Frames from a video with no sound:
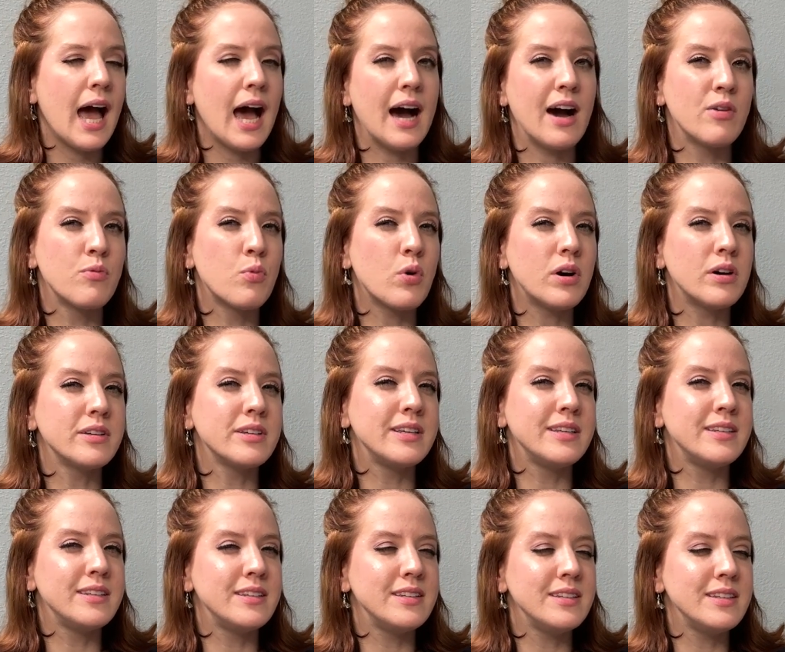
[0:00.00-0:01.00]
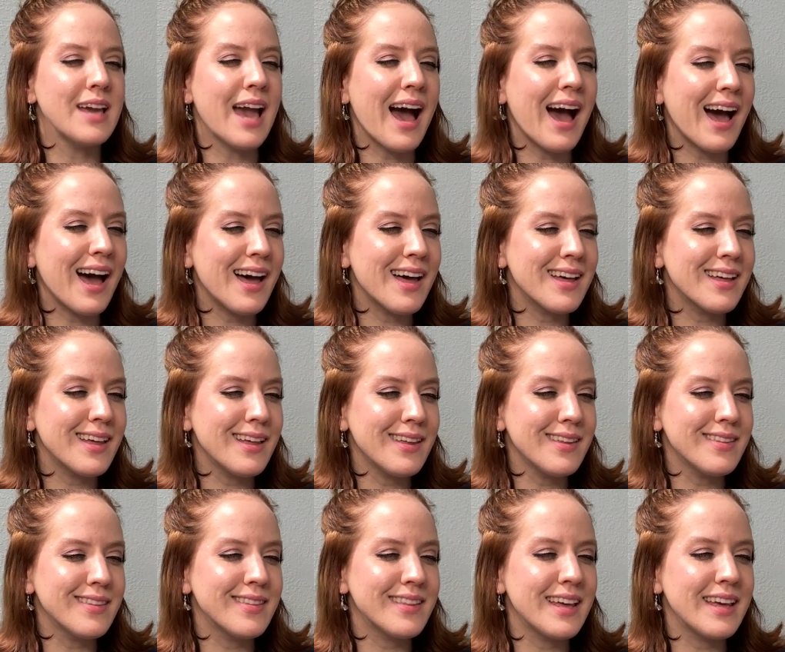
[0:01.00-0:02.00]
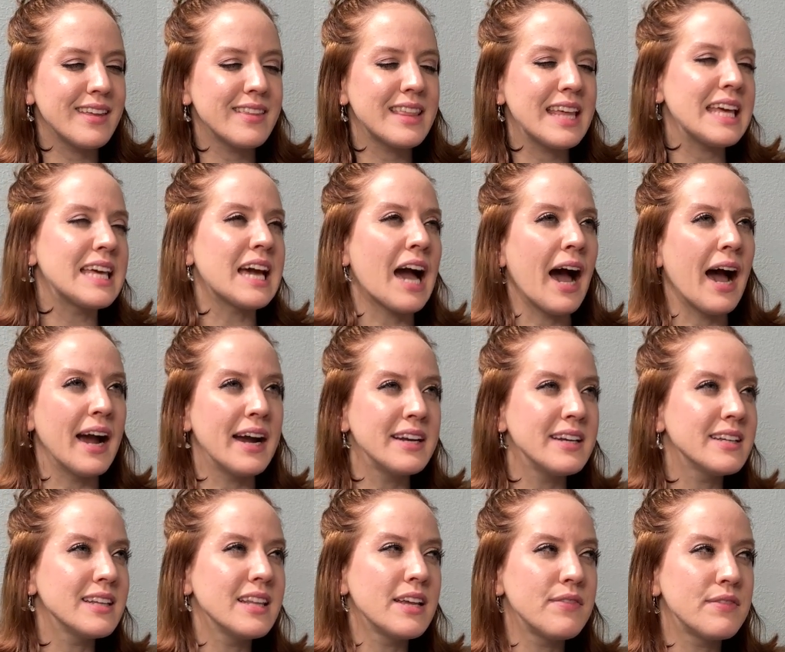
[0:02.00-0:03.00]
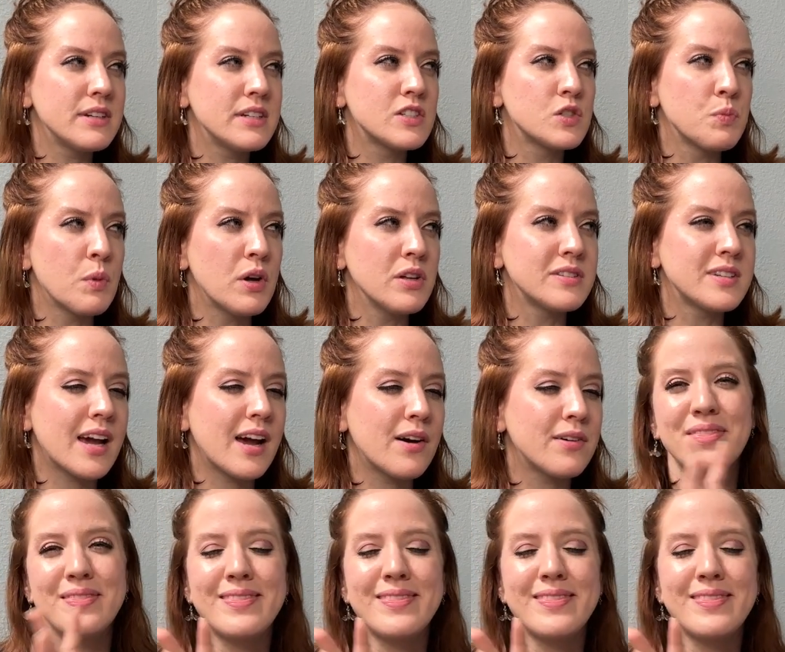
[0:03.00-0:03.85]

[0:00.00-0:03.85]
and while yeah, they, they kind of live in a small town,